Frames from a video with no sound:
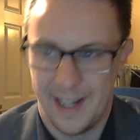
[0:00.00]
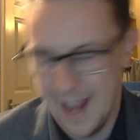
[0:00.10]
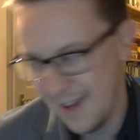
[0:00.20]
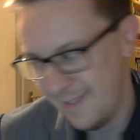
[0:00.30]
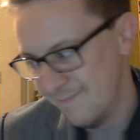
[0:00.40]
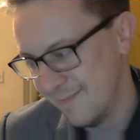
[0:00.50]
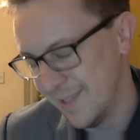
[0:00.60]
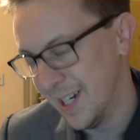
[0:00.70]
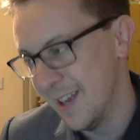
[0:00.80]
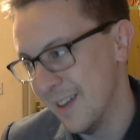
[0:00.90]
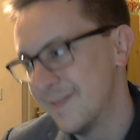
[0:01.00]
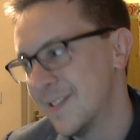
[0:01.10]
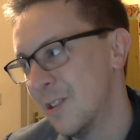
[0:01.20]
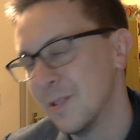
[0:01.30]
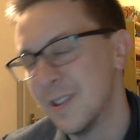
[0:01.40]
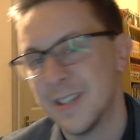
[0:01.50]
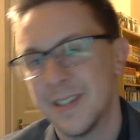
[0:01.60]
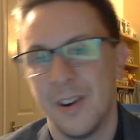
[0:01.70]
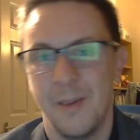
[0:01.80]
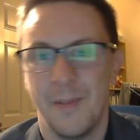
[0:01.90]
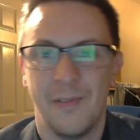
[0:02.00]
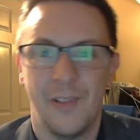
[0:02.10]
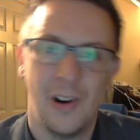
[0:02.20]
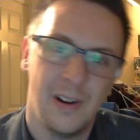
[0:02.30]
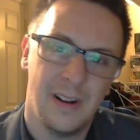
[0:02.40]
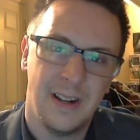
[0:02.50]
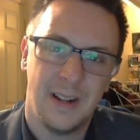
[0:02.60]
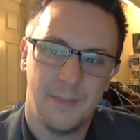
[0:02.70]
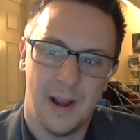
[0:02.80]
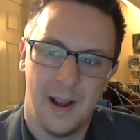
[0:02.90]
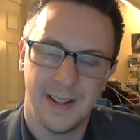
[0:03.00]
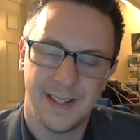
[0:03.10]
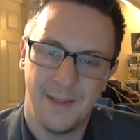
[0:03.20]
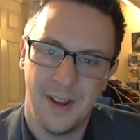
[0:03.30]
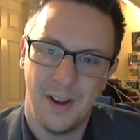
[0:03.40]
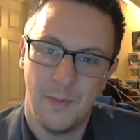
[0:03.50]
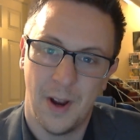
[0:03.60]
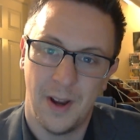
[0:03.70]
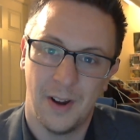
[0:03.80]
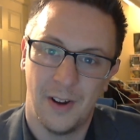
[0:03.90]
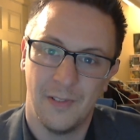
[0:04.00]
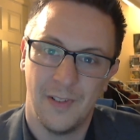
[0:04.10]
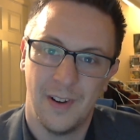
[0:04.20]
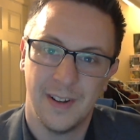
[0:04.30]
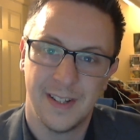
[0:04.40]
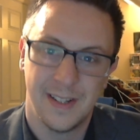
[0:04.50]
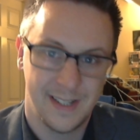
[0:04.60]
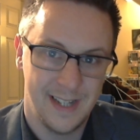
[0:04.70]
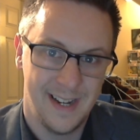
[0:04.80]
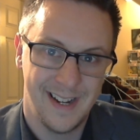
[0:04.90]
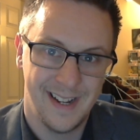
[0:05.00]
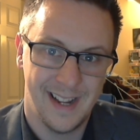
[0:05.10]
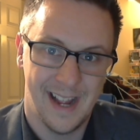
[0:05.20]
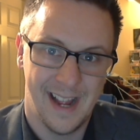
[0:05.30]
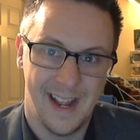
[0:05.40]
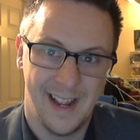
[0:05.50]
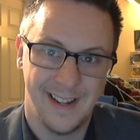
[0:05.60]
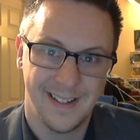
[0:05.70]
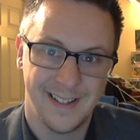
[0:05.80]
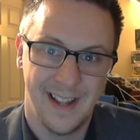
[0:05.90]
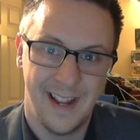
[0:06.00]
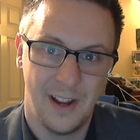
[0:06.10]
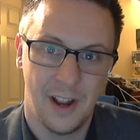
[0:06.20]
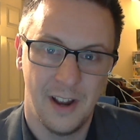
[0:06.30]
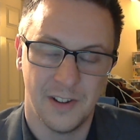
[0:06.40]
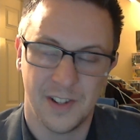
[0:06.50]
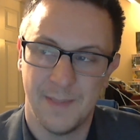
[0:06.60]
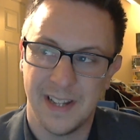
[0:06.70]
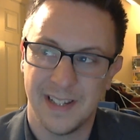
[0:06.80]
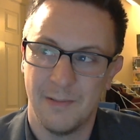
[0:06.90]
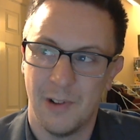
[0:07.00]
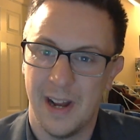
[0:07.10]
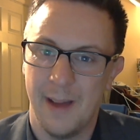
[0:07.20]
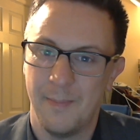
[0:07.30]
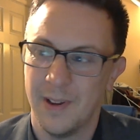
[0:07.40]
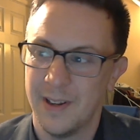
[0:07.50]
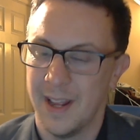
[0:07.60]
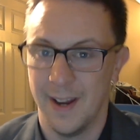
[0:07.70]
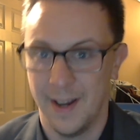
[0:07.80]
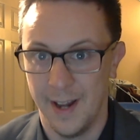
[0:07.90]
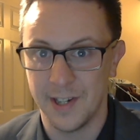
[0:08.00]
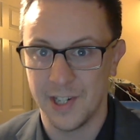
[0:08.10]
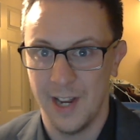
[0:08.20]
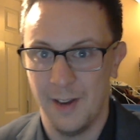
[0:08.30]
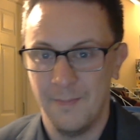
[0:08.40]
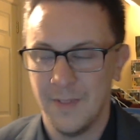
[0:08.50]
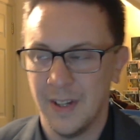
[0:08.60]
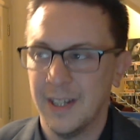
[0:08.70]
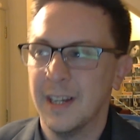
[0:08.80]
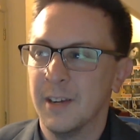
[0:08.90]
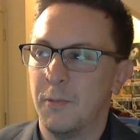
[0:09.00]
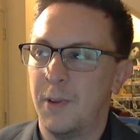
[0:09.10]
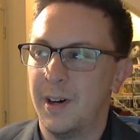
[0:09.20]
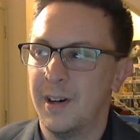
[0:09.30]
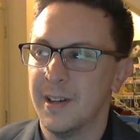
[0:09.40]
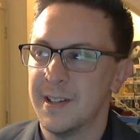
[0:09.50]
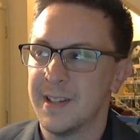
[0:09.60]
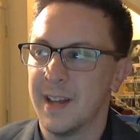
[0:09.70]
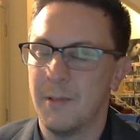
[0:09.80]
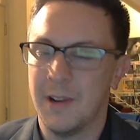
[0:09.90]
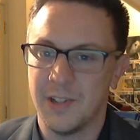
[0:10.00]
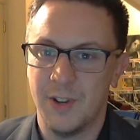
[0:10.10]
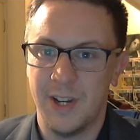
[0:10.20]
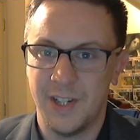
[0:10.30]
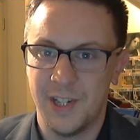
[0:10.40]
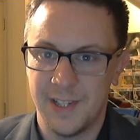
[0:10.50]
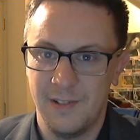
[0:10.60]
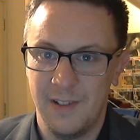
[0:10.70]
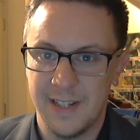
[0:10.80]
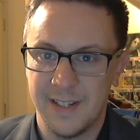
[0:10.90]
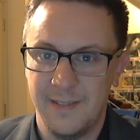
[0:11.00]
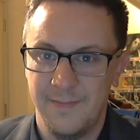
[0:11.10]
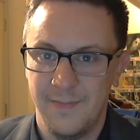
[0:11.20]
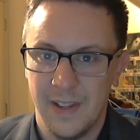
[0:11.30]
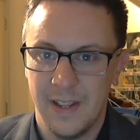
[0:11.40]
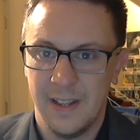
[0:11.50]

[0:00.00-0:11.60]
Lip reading: Again, I have told this story before, but some of you might not have seen it, and there you go. So basically what happened in a nutshell was I went to a ninjutsu lesson,